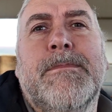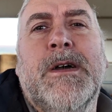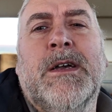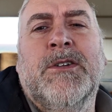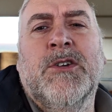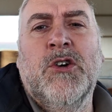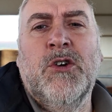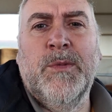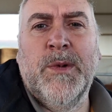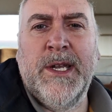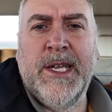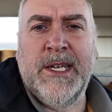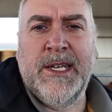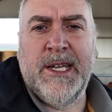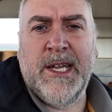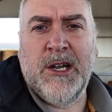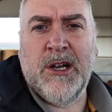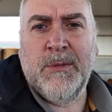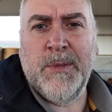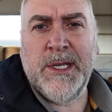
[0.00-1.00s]
It's coming in
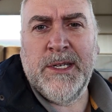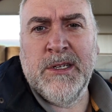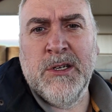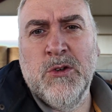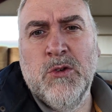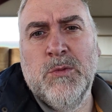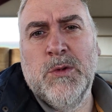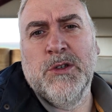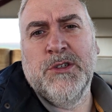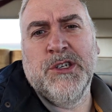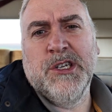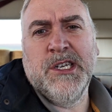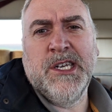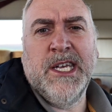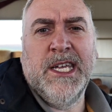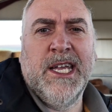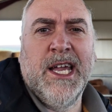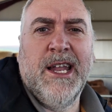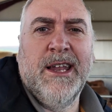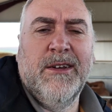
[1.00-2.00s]
there a bit too much, I
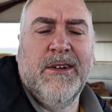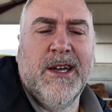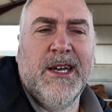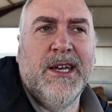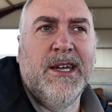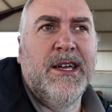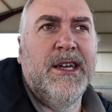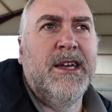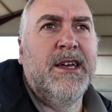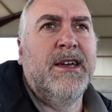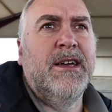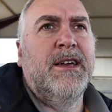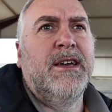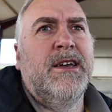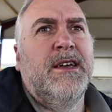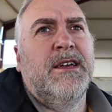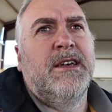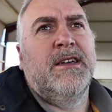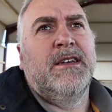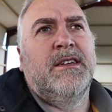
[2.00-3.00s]
think. Anyway.
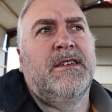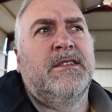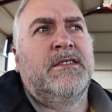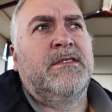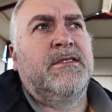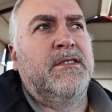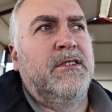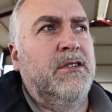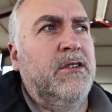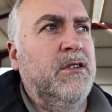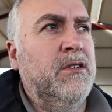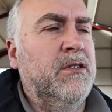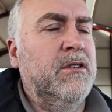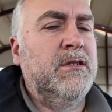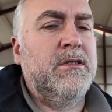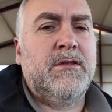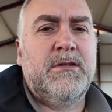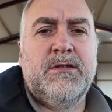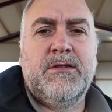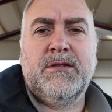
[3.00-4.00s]
So
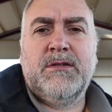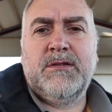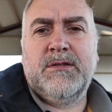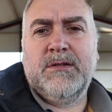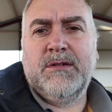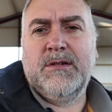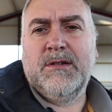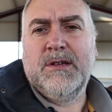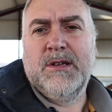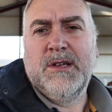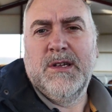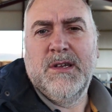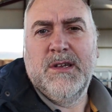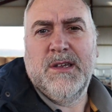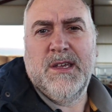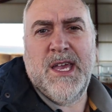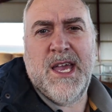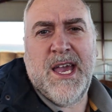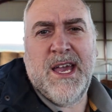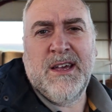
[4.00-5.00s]

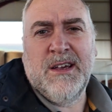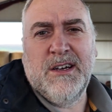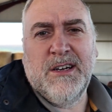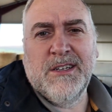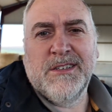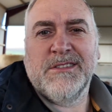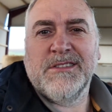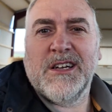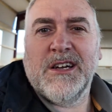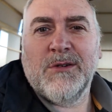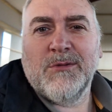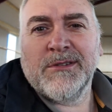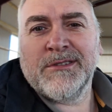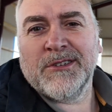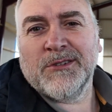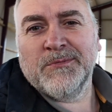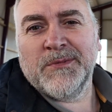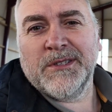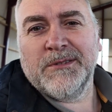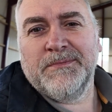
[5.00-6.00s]
yeah, there's always
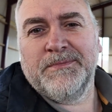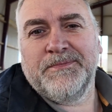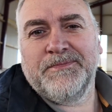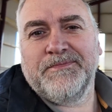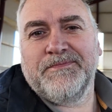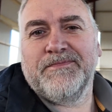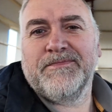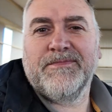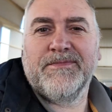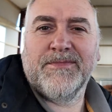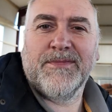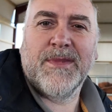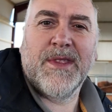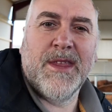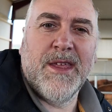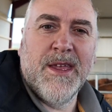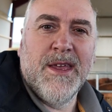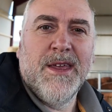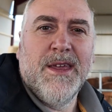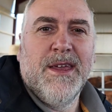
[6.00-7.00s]
something.
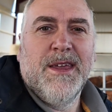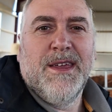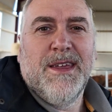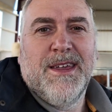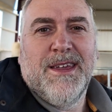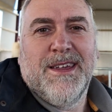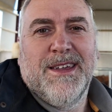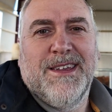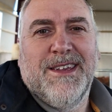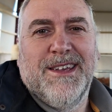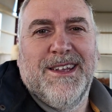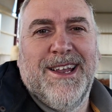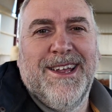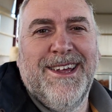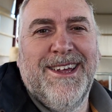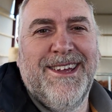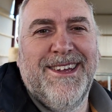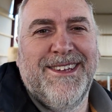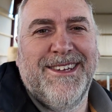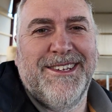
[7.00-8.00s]

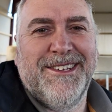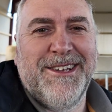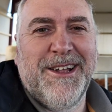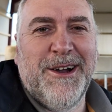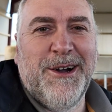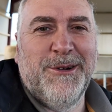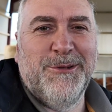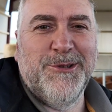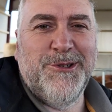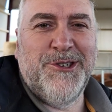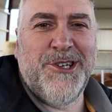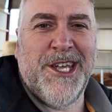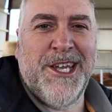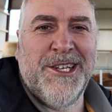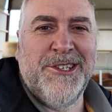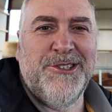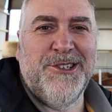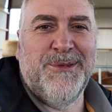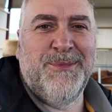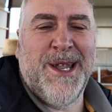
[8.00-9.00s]
You'll always
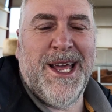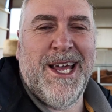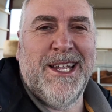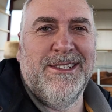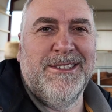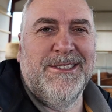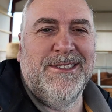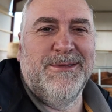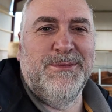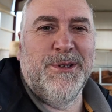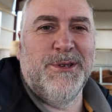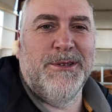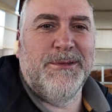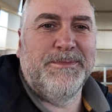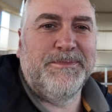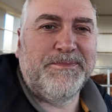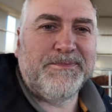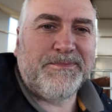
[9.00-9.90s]
change your plans, but